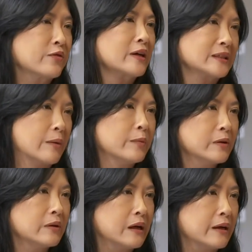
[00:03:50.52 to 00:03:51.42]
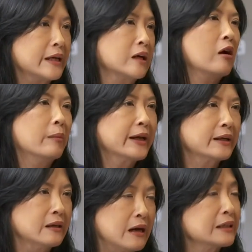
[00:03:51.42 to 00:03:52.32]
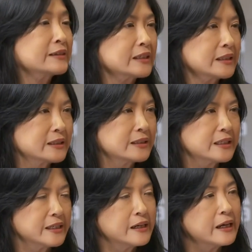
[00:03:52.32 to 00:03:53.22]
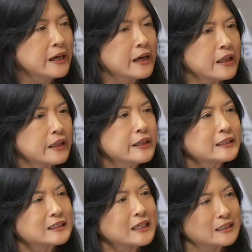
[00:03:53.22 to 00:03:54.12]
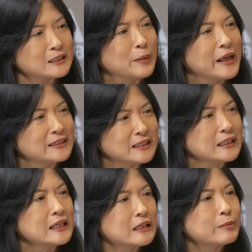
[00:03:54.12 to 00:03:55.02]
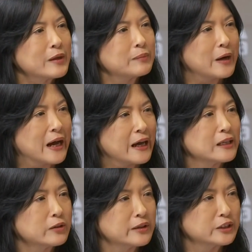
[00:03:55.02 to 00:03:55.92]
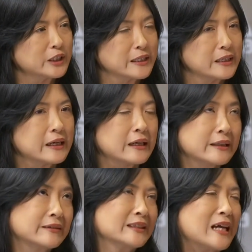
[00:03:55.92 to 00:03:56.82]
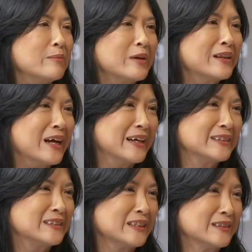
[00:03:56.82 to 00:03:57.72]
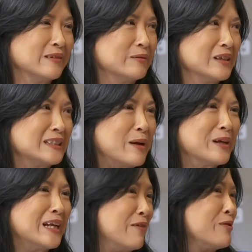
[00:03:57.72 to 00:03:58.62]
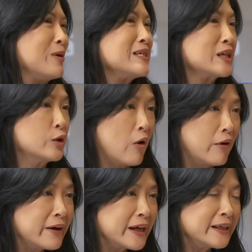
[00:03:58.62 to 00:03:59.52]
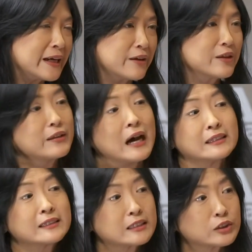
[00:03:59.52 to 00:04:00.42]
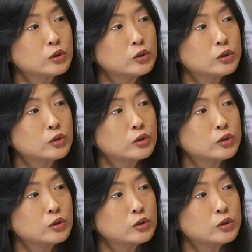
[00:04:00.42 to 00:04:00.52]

for example, uh, economic uh, uncertainty, this gets placed a little bit behind the agenda. Uh, does that mean that it's a, does that mean that everyone's ignoring it? I think the answer is